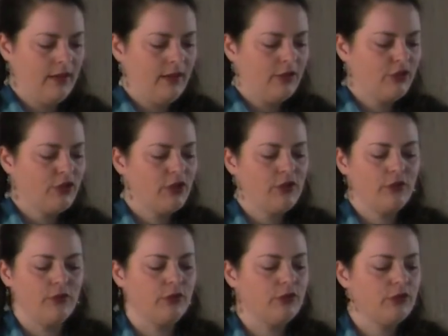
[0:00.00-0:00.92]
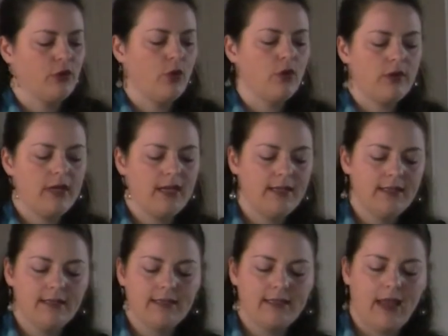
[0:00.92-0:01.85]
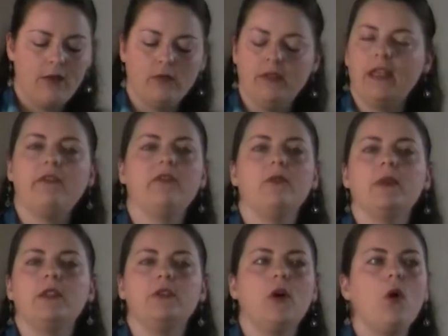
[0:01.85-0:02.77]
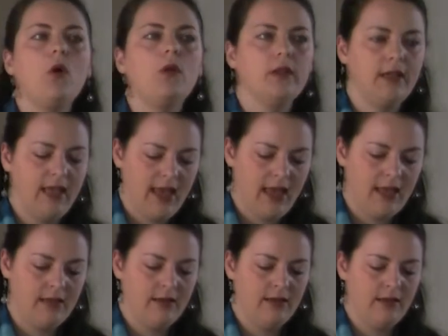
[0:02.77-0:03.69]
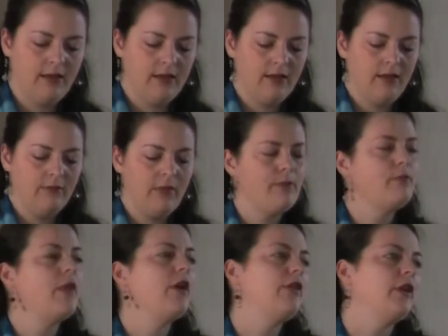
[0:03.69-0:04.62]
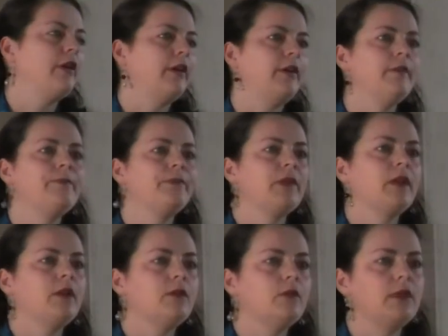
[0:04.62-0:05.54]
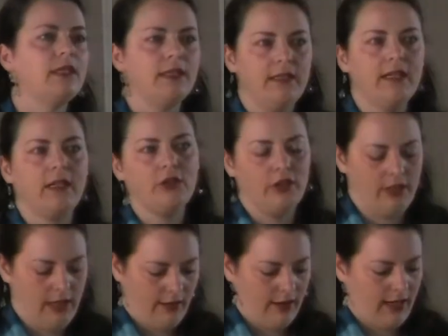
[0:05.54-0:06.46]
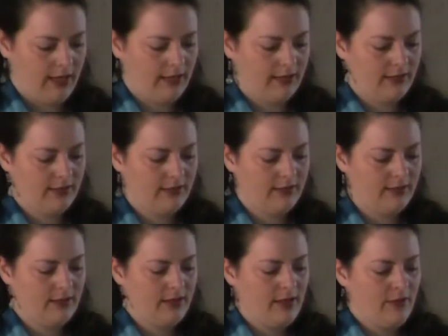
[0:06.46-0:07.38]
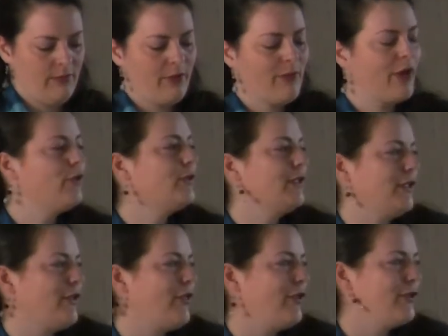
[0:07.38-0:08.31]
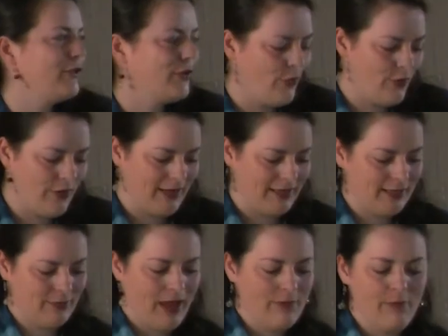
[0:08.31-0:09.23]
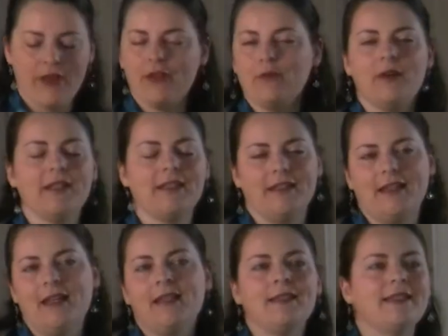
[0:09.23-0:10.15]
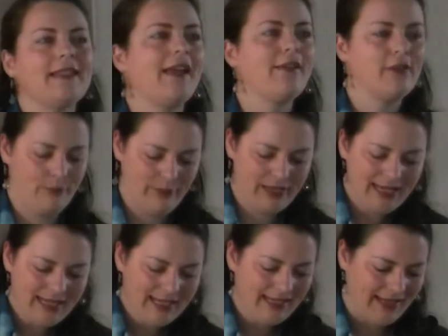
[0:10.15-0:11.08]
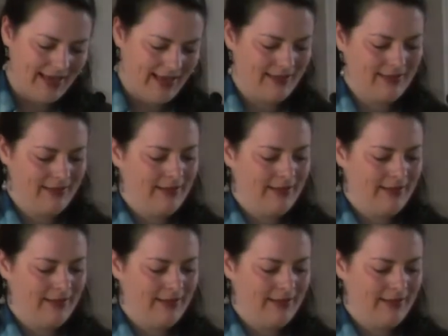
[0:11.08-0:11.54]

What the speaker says: She knew stories that will never be told again. My mother was a dictionary. My mother was a thesaurus. My mother was an encyclopedia.